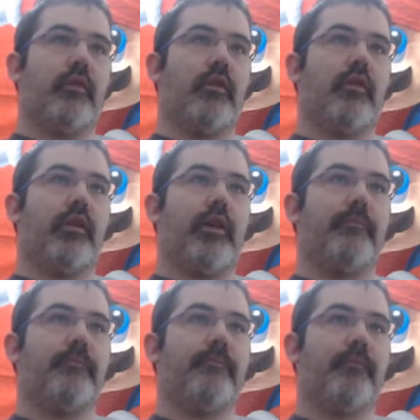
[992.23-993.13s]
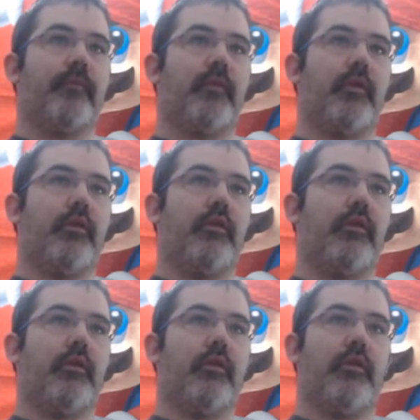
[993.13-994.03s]
Okay.
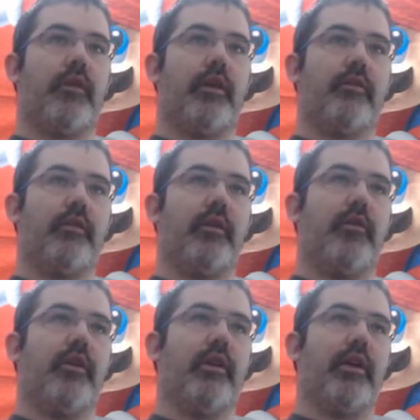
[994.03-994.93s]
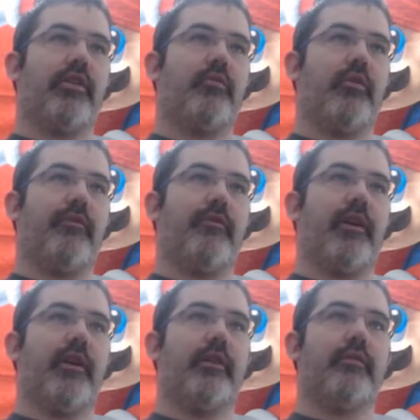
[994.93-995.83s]
Alright, come on. I just want to
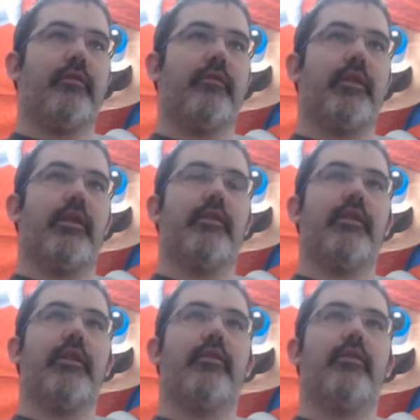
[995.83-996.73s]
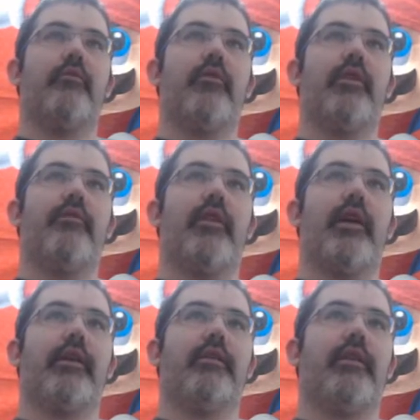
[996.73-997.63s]
find Dudsley or whatever the
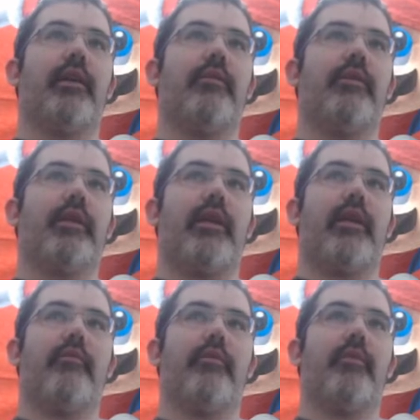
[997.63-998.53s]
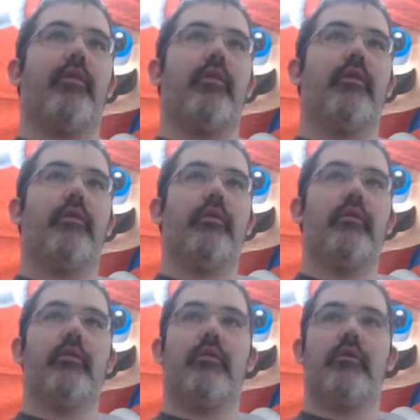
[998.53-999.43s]
heck his name is. I can't remember.
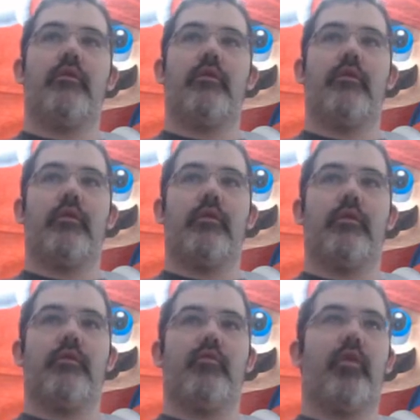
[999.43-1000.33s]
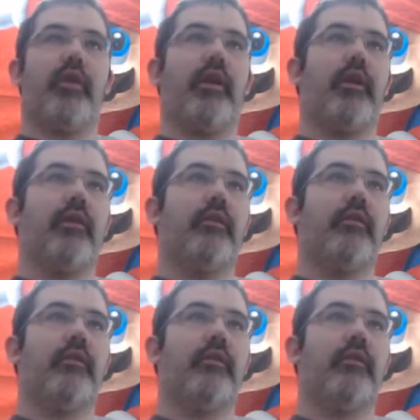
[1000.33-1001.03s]
There's bread.